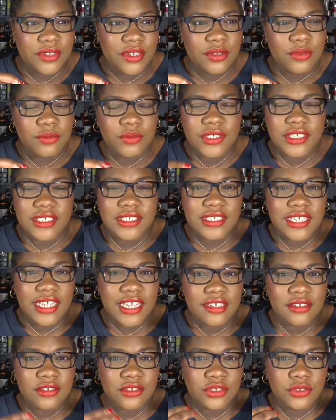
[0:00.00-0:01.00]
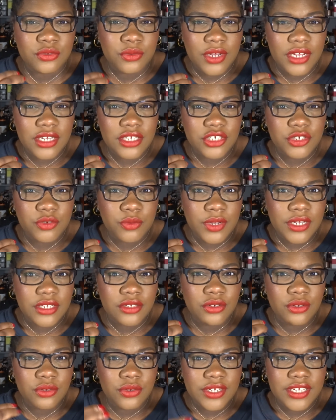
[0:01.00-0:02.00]
which is kind of strange when
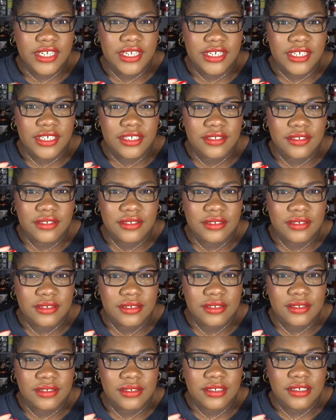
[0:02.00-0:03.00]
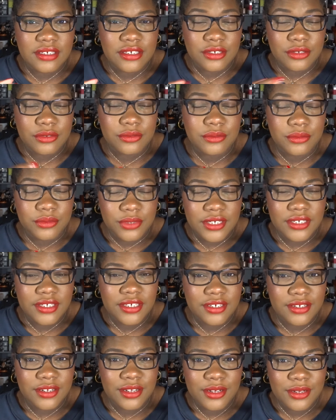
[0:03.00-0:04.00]
you look at it really
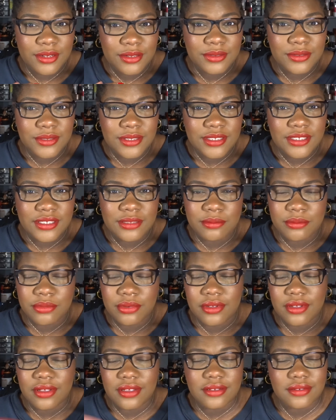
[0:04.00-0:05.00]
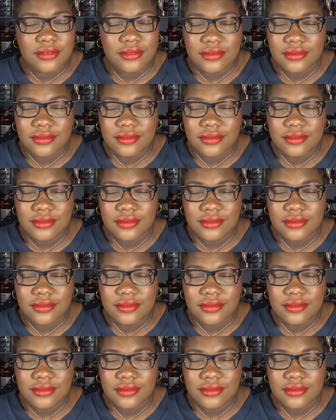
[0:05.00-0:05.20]
close, but